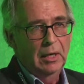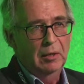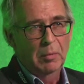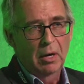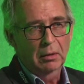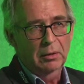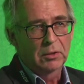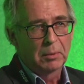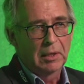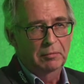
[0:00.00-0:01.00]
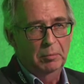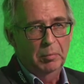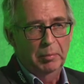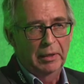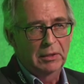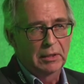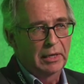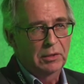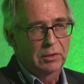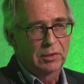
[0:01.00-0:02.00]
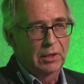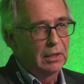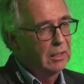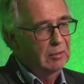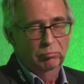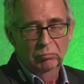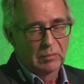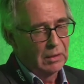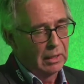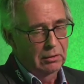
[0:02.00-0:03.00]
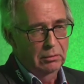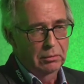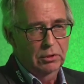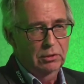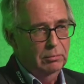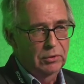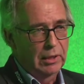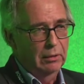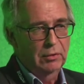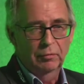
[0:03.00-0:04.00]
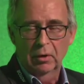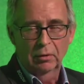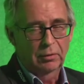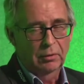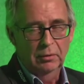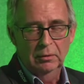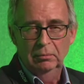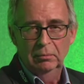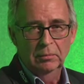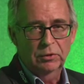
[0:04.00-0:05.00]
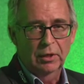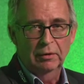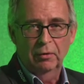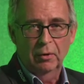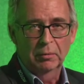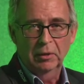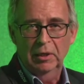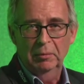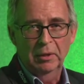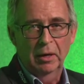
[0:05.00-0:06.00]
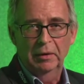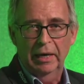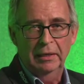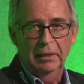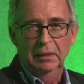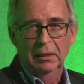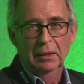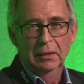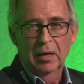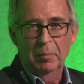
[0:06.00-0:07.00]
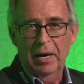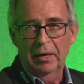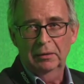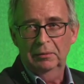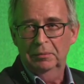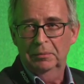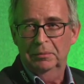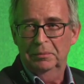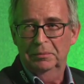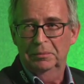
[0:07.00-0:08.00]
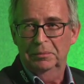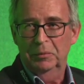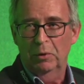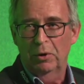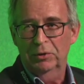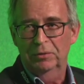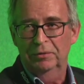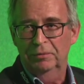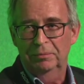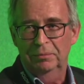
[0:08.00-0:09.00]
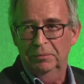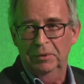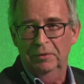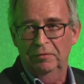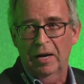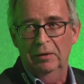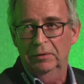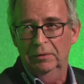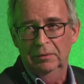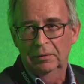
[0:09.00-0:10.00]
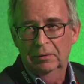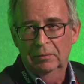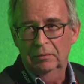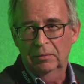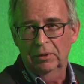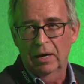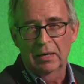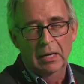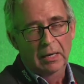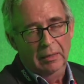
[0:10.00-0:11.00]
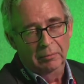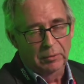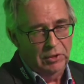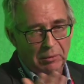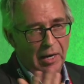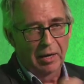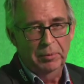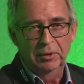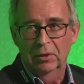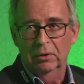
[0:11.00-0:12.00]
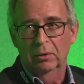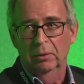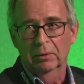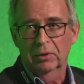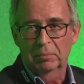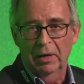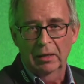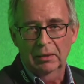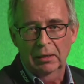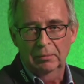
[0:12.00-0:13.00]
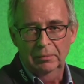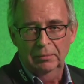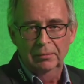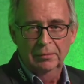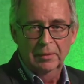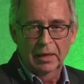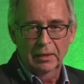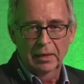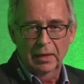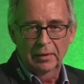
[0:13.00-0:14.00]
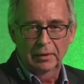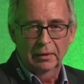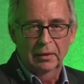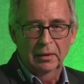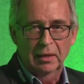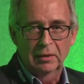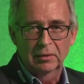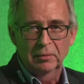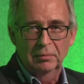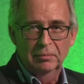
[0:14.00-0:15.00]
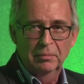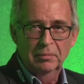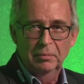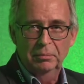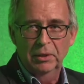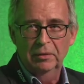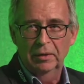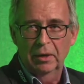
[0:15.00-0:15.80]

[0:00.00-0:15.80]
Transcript: in markets where they've implemented agency, and those sales have gone through straightforwardly without any apparent loss of value. So we'll see what happens in the courts, but I think that is a bit of